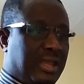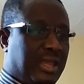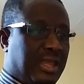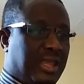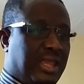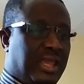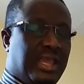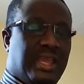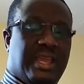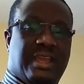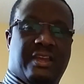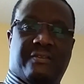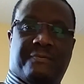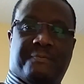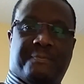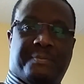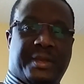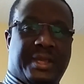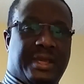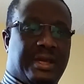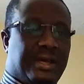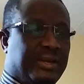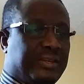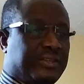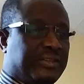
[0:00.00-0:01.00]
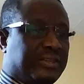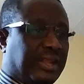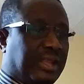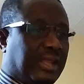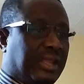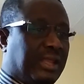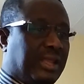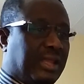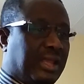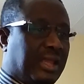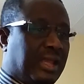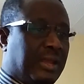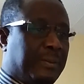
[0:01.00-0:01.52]

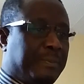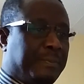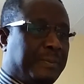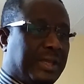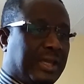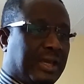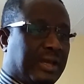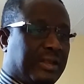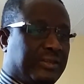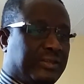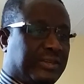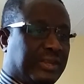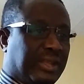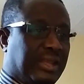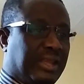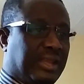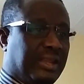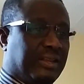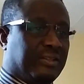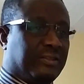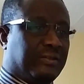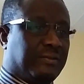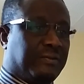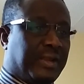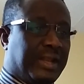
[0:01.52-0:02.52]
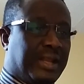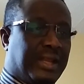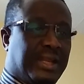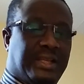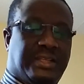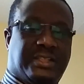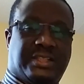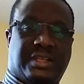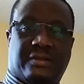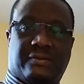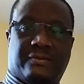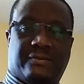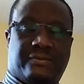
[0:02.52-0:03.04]
APRC is
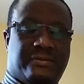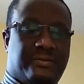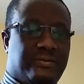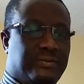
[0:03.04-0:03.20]
vindictive